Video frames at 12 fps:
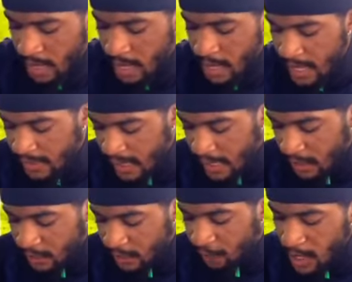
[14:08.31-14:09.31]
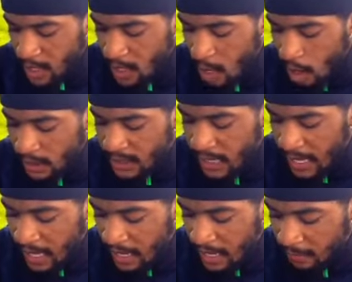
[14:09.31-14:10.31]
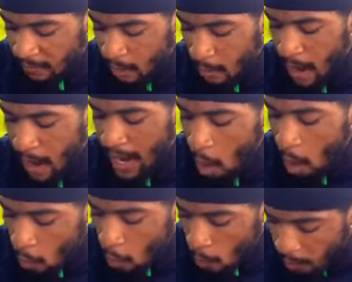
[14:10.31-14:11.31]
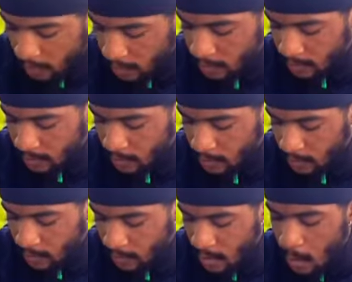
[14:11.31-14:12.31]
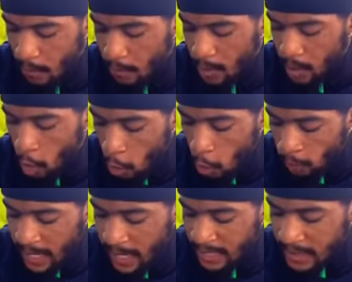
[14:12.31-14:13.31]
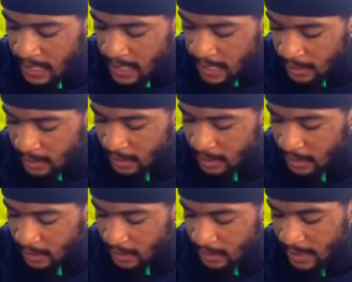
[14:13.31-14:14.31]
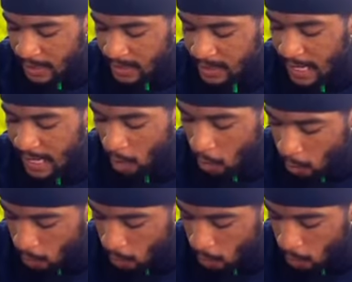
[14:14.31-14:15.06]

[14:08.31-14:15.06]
It says, For we are saved by hope, but hope that is seen is not hope.